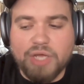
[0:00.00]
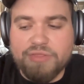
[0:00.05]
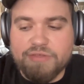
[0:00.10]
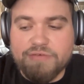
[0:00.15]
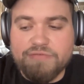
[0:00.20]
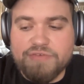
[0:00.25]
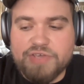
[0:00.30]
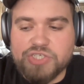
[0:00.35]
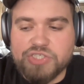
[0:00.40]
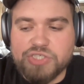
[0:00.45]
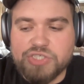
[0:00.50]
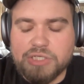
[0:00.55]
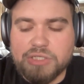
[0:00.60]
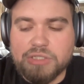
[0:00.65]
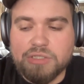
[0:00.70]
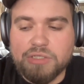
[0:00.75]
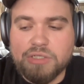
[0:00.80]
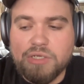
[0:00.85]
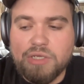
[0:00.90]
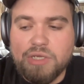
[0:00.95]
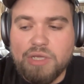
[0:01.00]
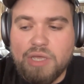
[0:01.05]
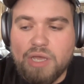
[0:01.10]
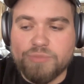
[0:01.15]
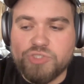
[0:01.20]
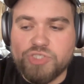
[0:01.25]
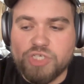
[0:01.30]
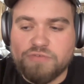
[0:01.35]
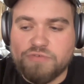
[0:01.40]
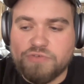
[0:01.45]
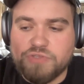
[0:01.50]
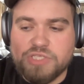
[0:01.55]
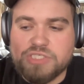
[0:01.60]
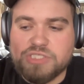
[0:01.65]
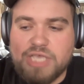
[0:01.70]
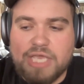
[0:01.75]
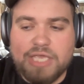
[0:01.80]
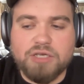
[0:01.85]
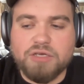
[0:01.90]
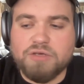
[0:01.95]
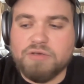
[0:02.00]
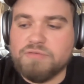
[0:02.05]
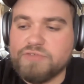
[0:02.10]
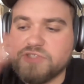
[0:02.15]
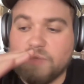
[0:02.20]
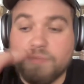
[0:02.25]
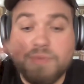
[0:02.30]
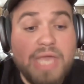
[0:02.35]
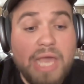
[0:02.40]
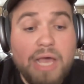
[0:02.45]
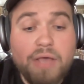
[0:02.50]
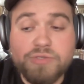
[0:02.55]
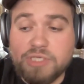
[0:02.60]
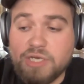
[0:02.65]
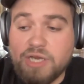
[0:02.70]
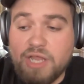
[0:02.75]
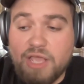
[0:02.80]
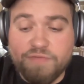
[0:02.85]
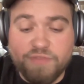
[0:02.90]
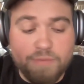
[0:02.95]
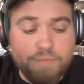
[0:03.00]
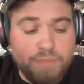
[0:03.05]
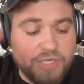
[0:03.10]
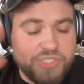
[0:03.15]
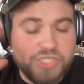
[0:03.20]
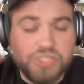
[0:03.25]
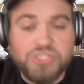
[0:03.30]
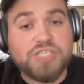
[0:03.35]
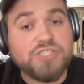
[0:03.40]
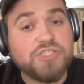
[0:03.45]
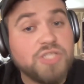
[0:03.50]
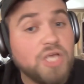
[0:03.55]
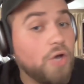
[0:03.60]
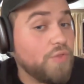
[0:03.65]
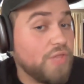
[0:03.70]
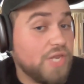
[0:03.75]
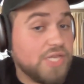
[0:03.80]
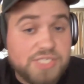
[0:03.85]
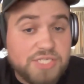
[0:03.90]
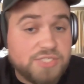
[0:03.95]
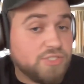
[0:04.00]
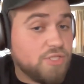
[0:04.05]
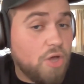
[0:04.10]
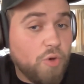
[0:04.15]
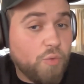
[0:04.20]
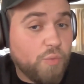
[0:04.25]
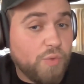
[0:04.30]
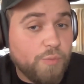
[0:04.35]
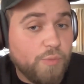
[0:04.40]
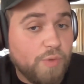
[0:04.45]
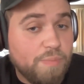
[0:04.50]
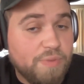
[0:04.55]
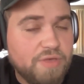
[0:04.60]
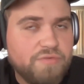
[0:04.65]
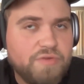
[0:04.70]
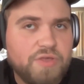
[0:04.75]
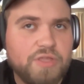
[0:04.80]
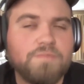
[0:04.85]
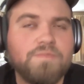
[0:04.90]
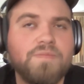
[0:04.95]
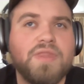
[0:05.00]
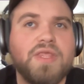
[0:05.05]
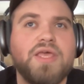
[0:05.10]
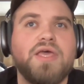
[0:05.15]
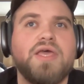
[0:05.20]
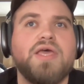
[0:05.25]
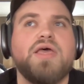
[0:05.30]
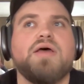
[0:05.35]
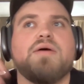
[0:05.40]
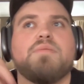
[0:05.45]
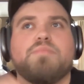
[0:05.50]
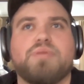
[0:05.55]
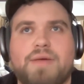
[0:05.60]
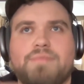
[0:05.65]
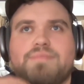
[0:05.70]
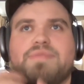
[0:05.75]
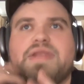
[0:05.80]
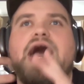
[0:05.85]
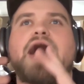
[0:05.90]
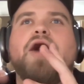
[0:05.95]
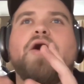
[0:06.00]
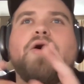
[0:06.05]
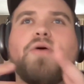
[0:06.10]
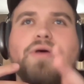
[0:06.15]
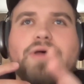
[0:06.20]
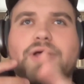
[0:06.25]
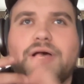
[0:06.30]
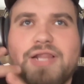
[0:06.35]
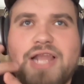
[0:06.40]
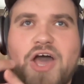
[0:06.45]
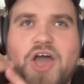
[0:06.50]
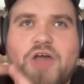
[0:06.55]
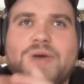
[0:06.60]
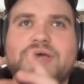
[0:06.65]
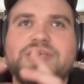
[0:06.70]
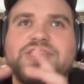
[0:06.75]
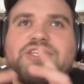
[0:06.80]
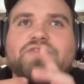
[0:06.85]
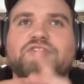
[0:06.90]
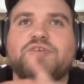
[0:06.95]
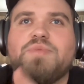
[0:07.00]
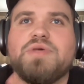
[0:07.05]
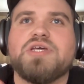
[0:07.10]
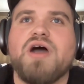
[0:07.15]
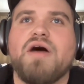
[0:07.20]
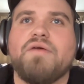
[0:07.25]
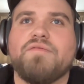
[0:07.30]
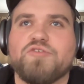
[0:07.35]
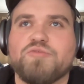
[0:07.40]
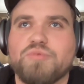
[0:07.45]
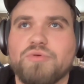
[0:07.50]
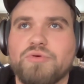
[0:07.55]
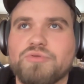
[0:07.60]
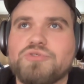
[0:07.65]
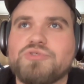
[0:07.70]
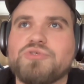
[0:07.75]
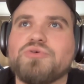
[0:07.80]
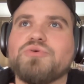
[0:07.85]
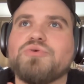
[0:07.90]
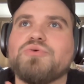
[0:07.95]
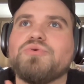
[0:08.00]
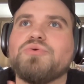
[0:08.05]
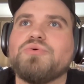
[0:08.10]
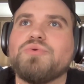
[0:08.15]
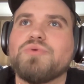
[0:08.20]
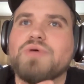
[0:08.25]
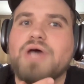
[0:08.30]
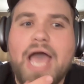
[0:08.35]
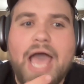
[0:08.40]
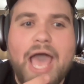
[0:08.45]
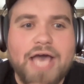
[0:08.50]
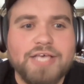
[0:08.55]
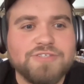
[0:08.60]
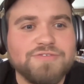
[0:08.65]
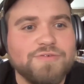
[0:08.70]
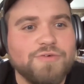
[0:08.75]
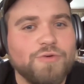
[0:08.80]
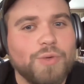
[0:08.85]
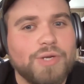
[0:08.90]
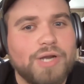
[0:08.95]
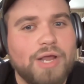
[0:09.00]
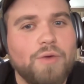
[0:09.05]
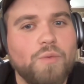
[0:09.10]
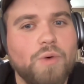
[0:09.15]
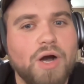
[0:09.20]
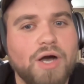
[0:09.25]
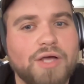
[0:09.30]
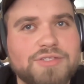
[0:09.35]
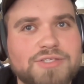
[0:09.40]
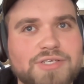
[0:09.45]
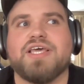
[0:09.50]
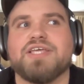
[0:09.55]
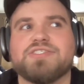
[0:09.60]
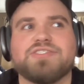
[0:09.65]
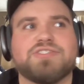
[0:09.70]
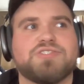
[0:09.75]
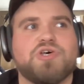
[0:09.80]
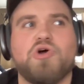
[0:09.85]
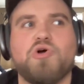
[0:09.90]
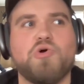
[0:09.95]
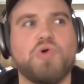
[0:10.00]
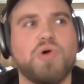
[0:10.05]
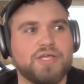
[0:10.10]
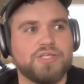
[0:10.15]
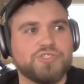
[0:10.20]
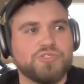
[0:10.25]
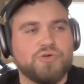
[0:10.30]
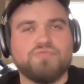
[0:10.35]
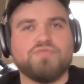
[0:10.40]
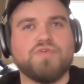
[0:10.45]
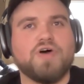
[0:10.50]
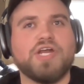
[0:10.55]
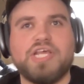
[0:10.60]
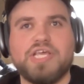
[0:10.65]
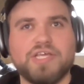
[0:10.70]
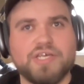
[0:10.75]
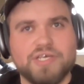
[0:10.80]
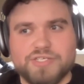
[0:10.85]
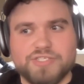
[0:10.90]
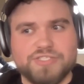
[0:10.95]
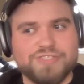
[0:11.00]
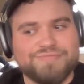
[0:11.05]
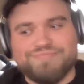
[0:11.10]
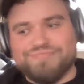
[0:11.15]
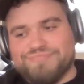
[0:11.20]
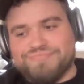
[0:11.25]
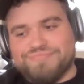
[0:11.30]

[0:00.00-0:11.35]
on the vision just for the sake of something else. And if the budget says no, then it says no, we pivot. But I'm now allowing myself to be comfortable to ask for what I want. It's so funny because